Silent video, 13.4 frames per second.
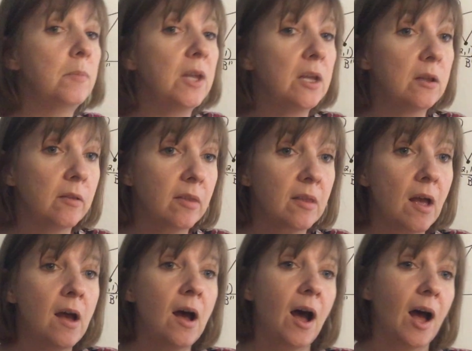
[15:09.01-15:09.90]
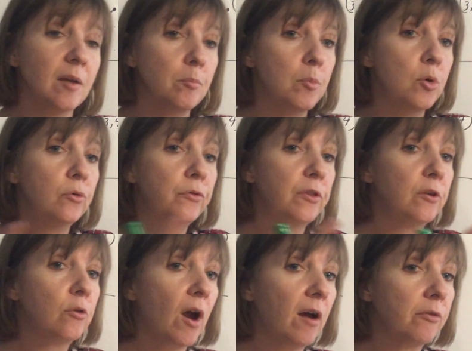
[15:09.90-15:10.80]
means I move the
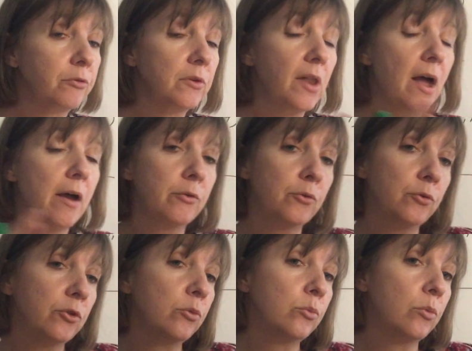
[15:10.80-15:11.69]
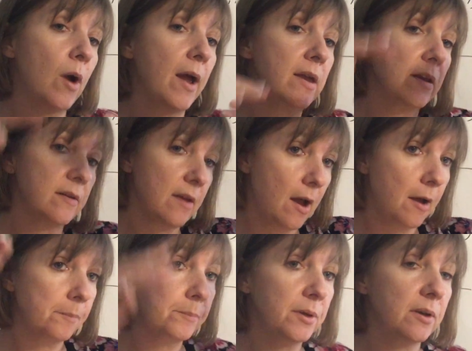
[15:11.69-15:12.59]
graph left, right,
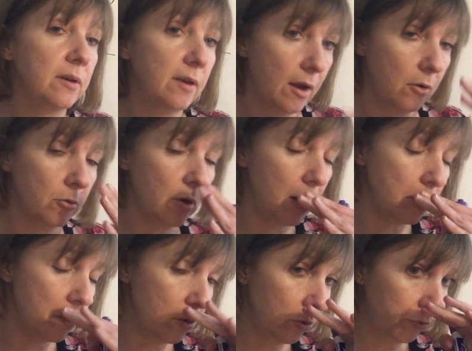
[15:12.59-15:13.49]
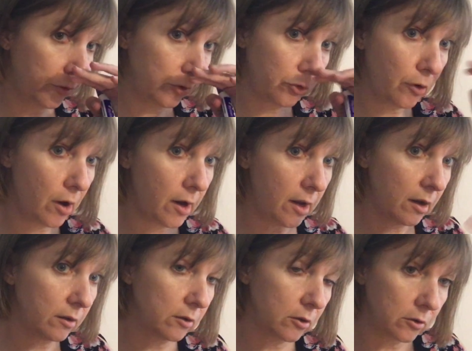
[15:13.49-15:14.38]
up, down. I move the
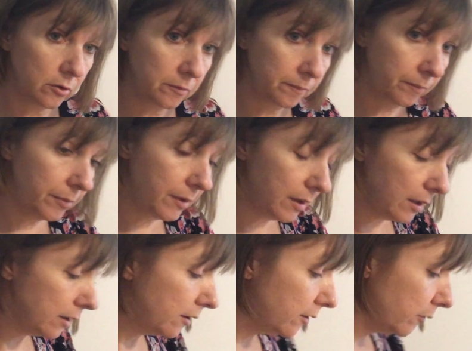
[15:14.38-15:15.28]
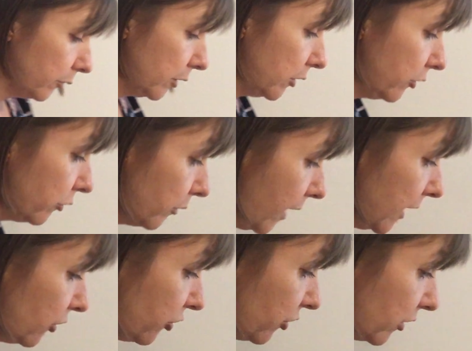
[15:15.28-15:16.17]
triangle in different
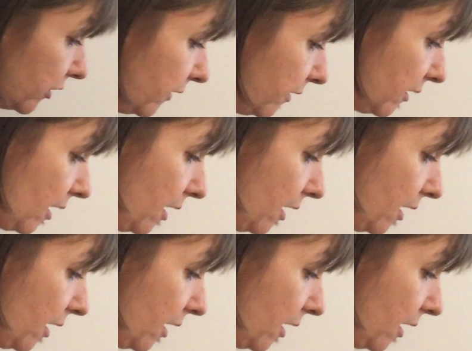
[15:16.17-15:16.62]
directions.